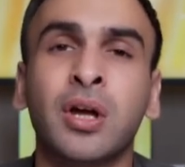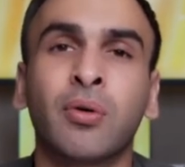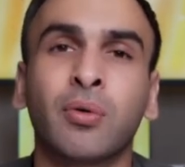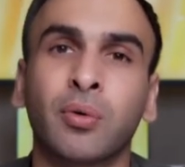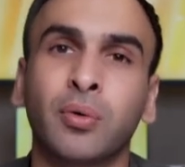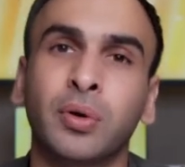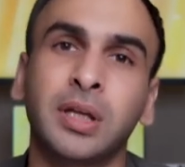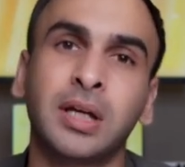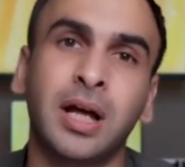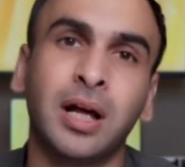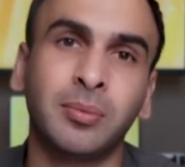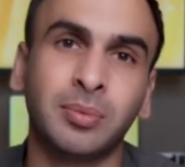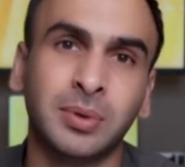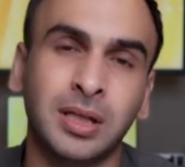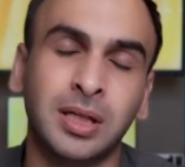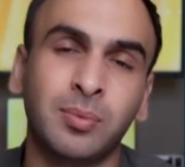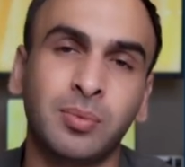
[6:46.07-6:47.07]
will really
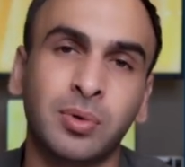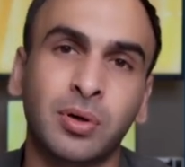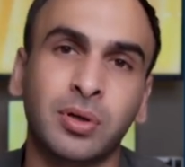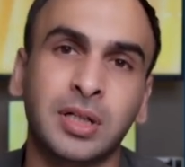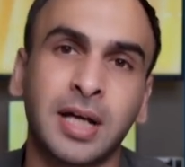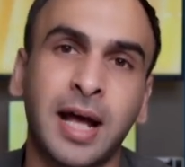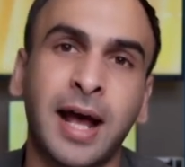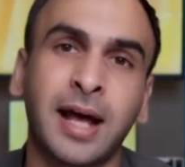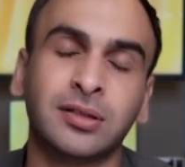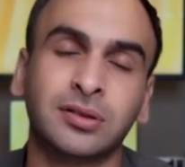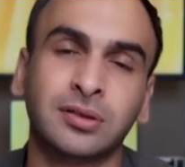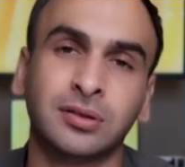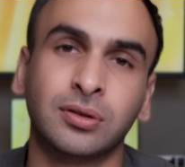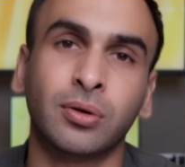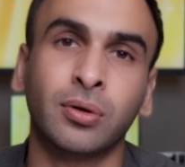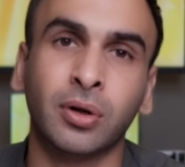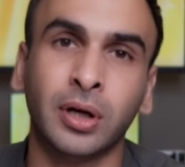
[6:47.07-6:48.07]
help keep your
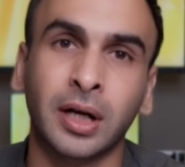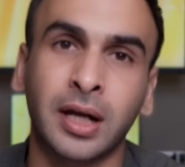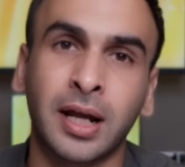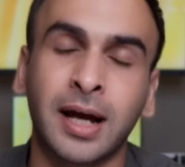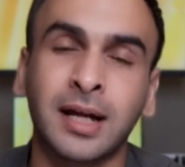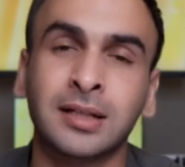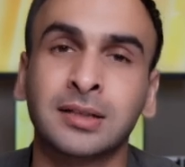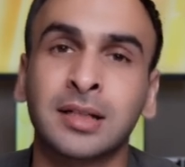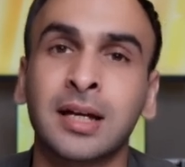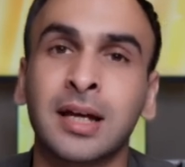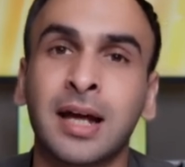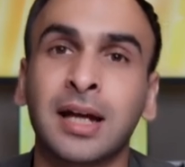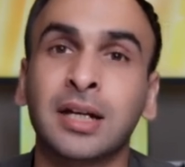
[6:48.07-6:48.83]
tasks organized